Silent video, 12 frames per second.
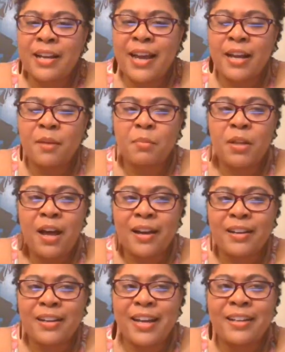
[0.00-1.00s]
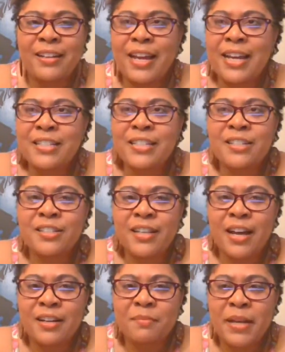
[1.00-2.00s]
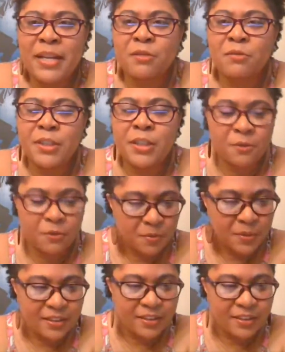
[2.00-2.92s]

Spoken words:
had a block. And AC just kind of made it real for me the